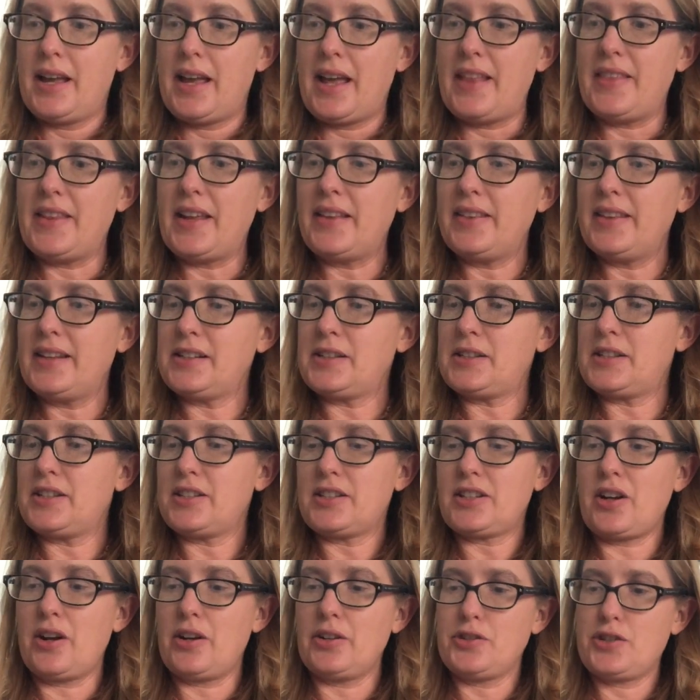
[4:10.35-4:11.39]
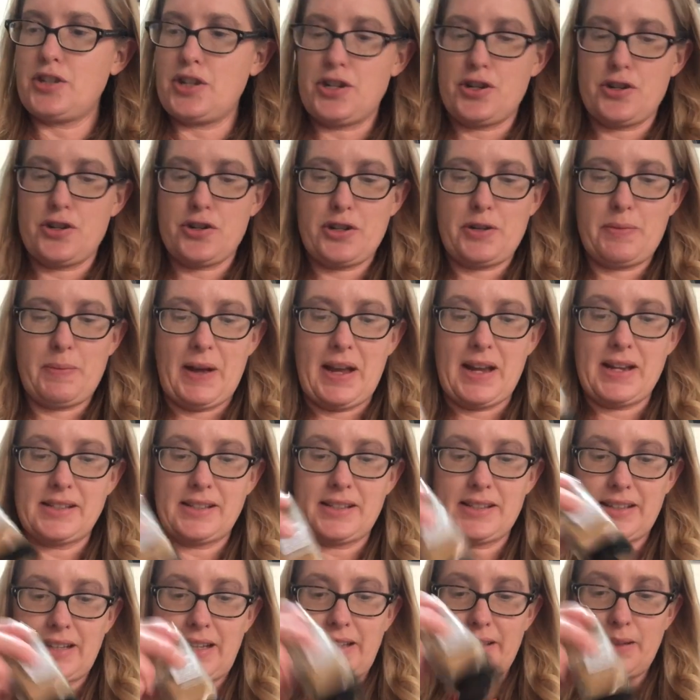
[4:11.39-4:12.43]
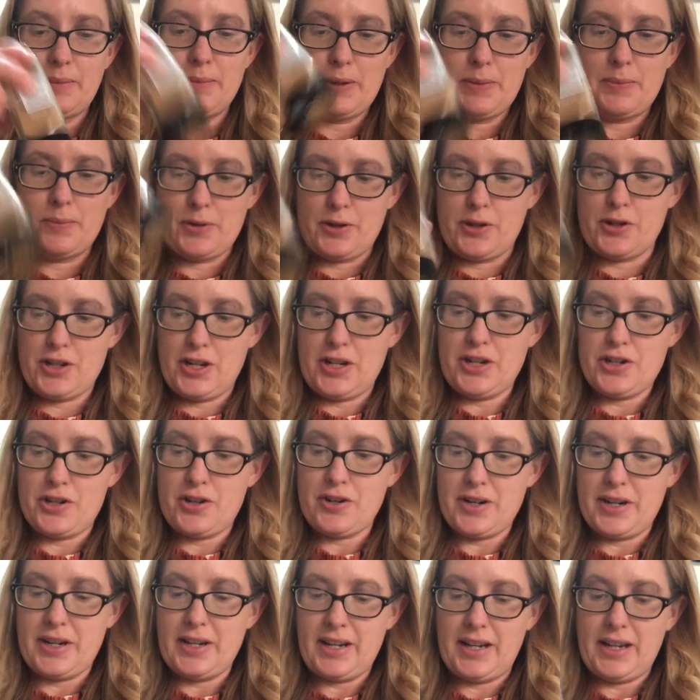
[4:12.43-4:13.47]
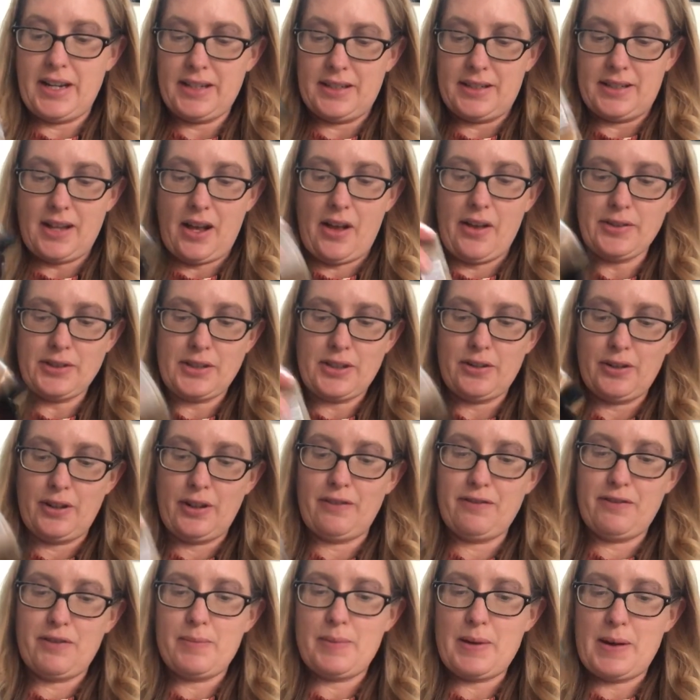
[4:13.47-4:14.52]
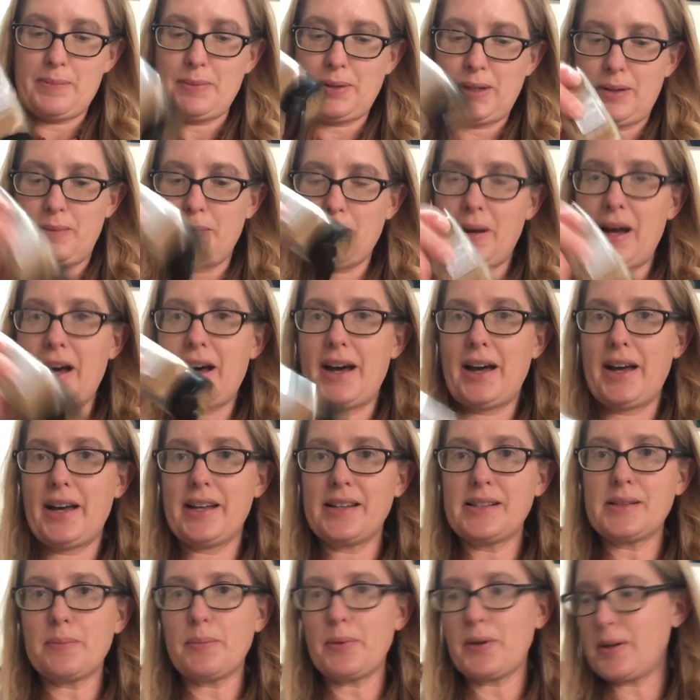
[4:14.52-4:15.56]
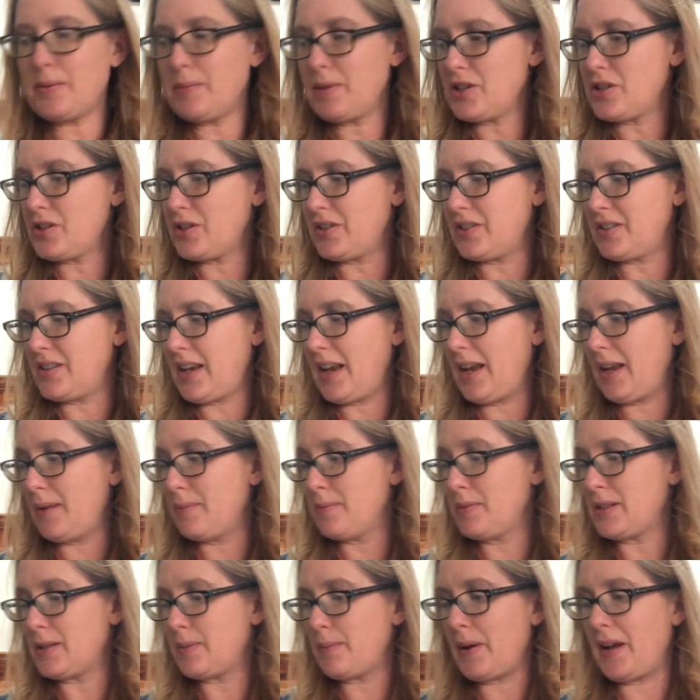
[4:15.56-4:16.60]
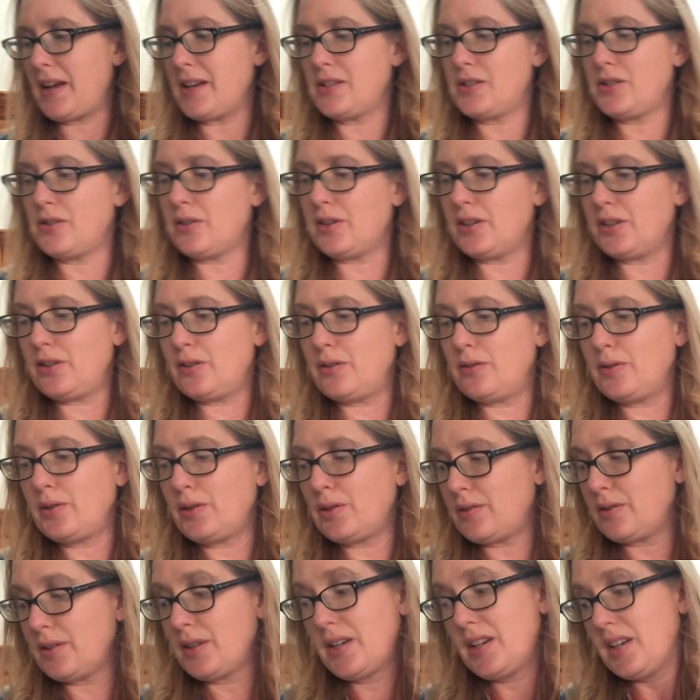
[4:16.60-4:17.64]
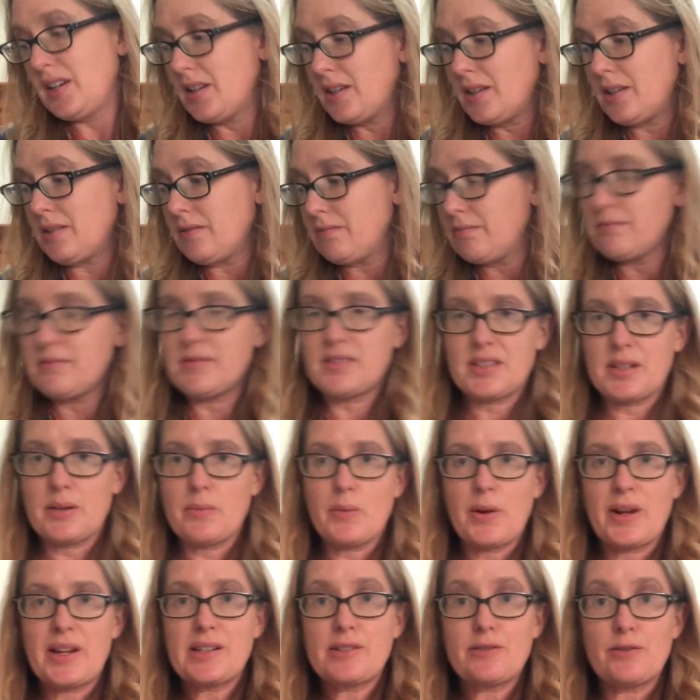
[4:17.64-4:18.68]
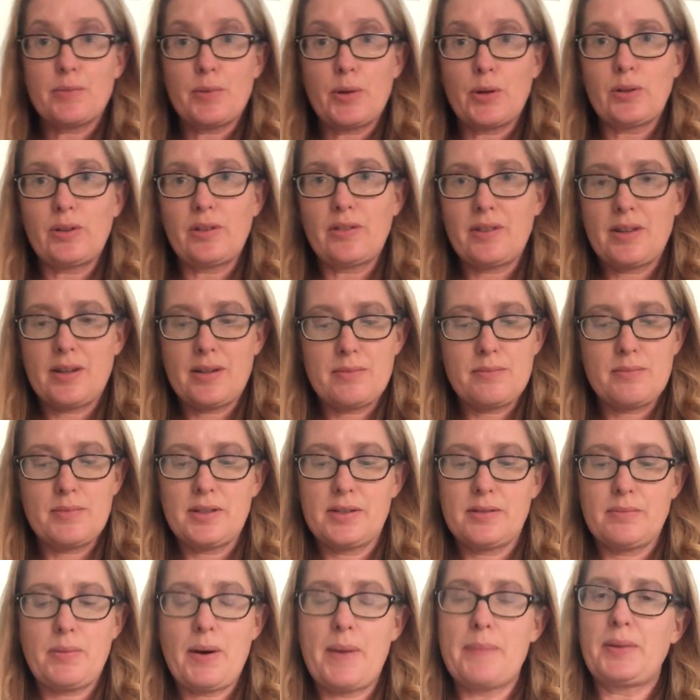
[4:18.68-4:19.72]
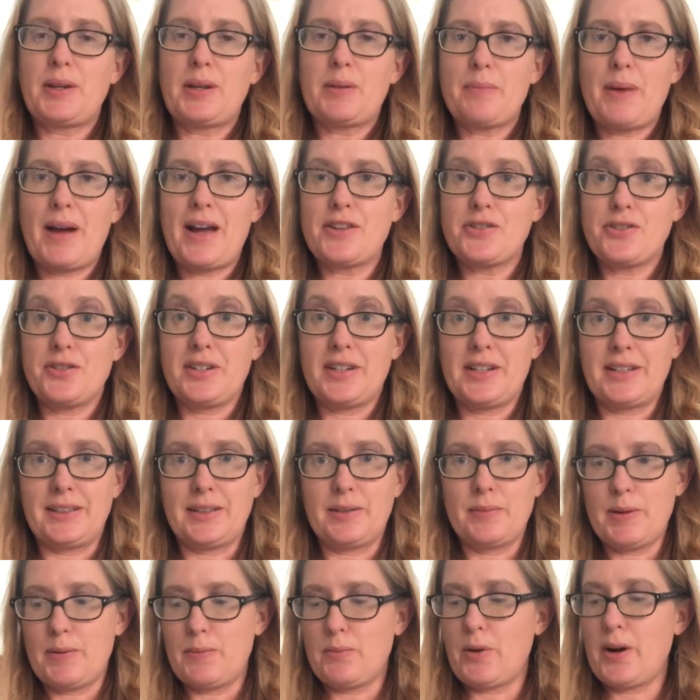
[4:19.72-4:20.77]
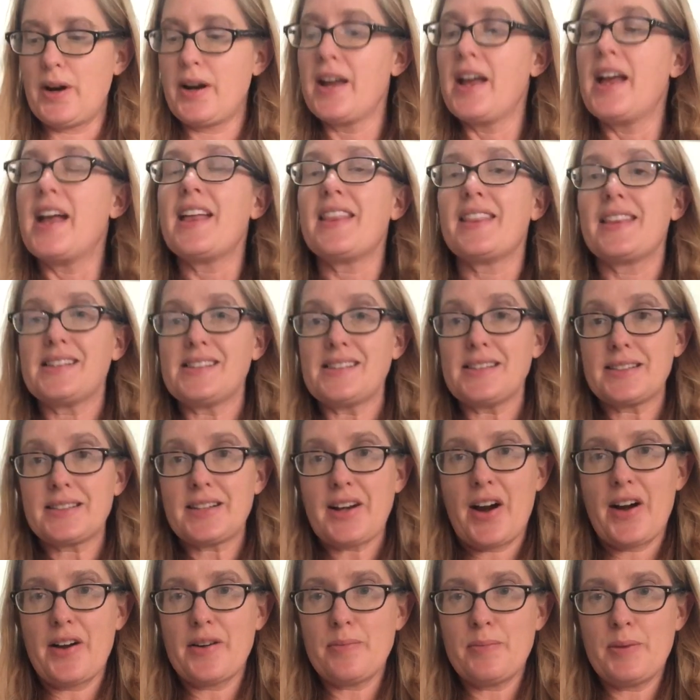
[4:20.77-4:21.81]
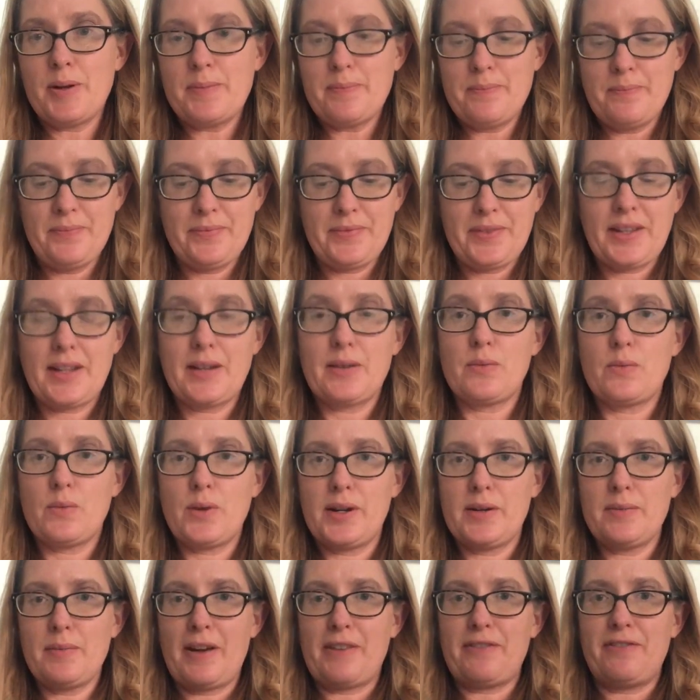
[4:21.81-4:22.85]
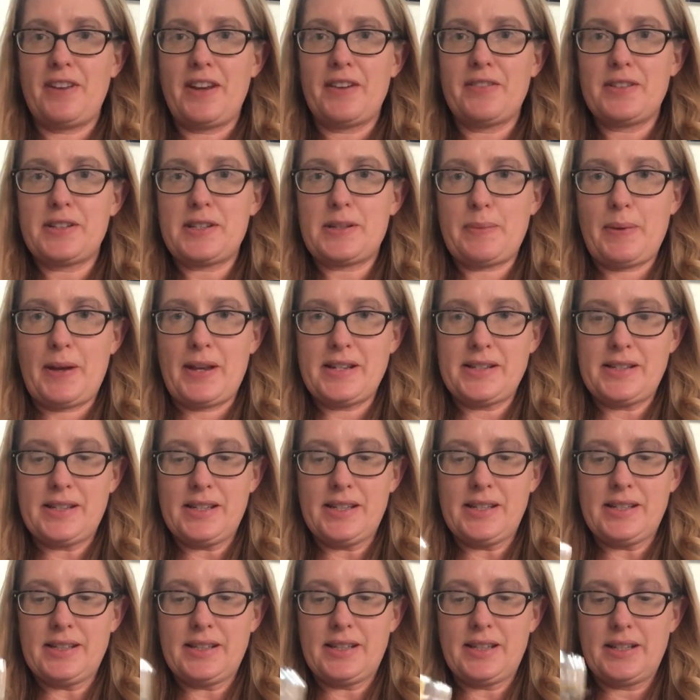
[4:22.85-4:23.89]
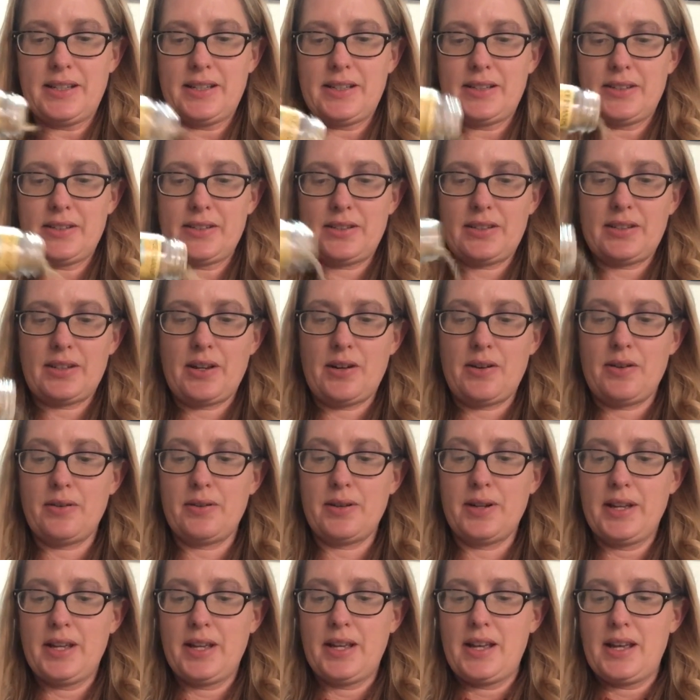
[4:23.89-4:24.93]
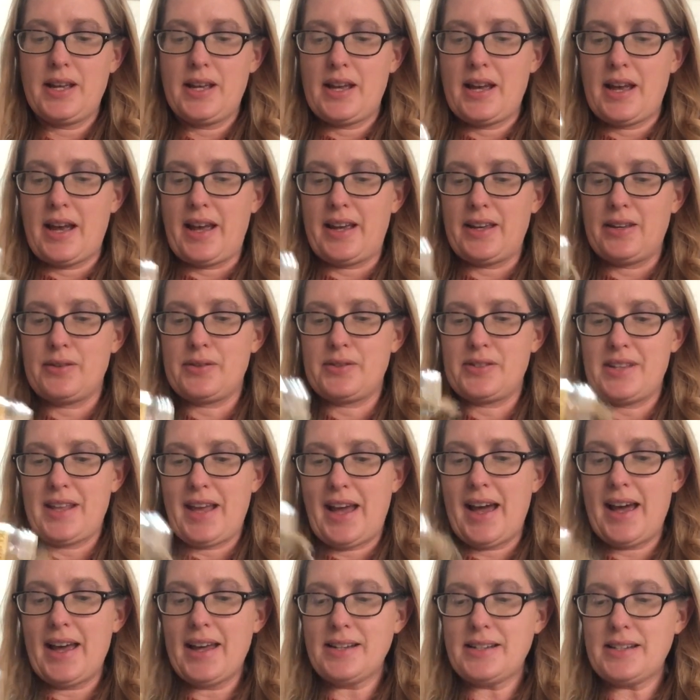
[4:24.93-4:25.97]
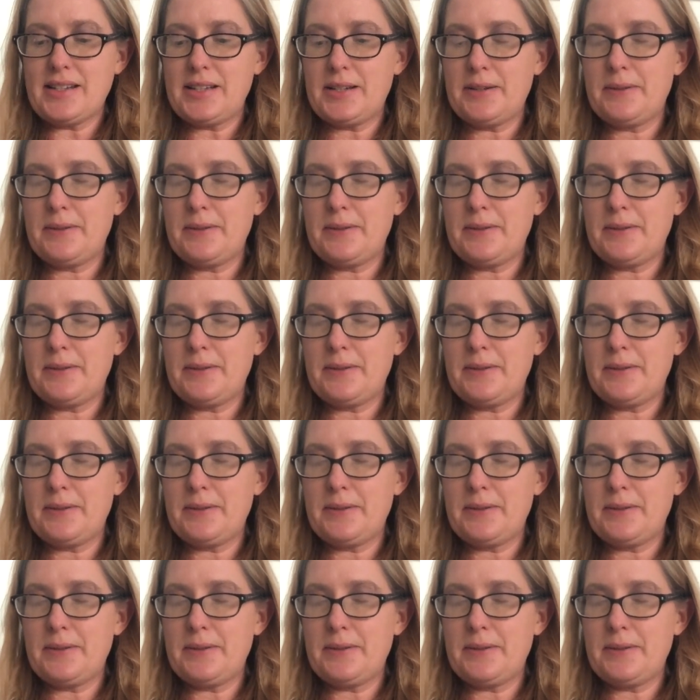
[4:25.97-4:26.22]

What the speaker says: And then this is called ginger spice. It's got a little bit more ginger in it. Also good for pumpkin pies. Pretty much the same spice you can use in some ways for both of them. Pumpkin pies you need a little bit more. This is cardamom, one of my favorite spices. So I use that.